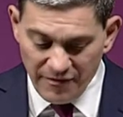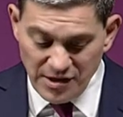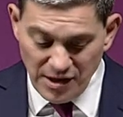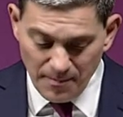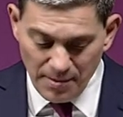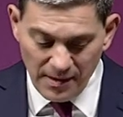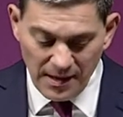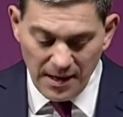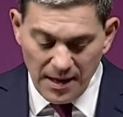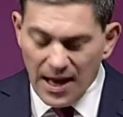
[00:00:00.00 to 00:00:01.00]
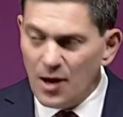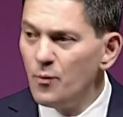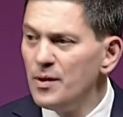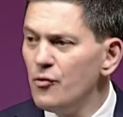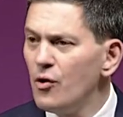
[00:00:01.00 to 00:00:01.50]
For example, it
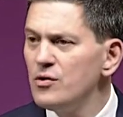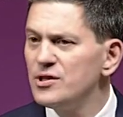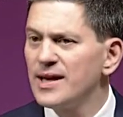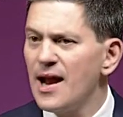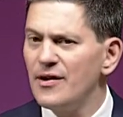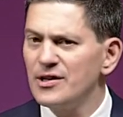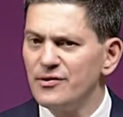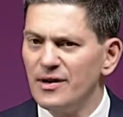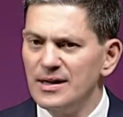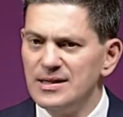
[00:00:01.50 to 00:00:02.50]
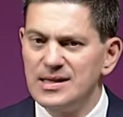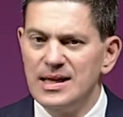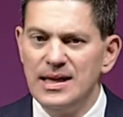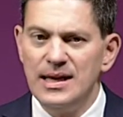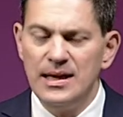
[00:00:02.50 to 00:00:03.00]
would be wrong to characterize
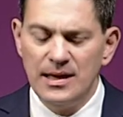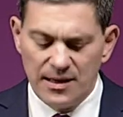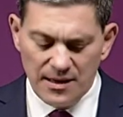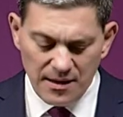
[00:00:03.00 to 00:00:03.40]
the